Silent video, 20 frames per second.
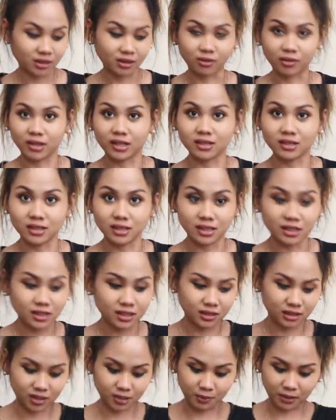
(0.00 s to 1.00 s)

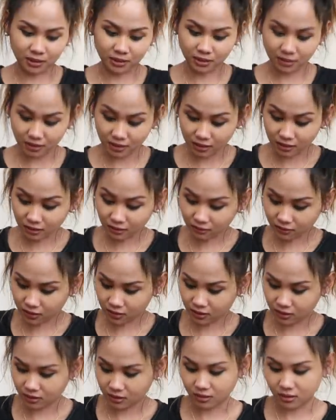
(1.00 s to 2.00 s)
Crazy expensive.
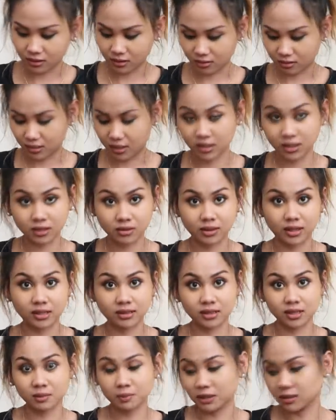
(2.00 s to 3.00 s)
Crazy,
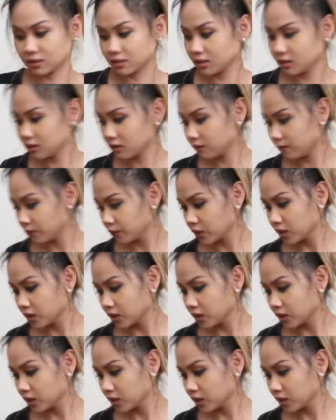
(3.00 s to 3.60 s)
crazy expensive.